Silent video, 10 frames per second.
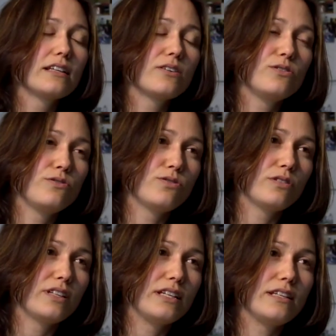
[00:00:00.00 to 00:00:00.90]
Now,
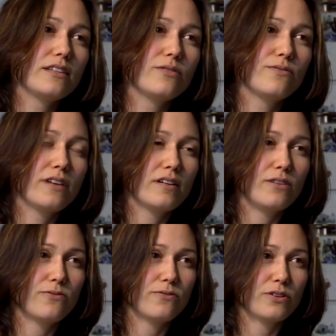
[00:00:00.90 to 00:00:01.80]
usually the
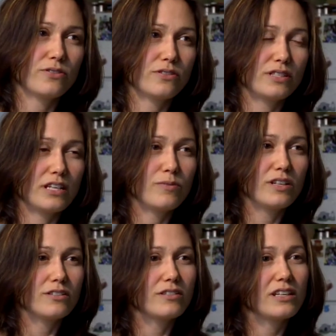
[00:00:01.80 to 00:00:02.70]
very first
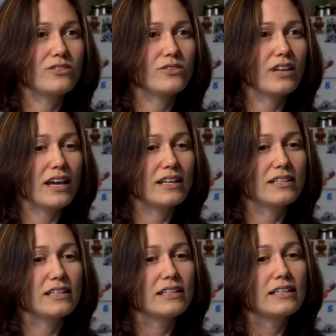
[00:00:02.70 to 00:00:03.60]
image that you get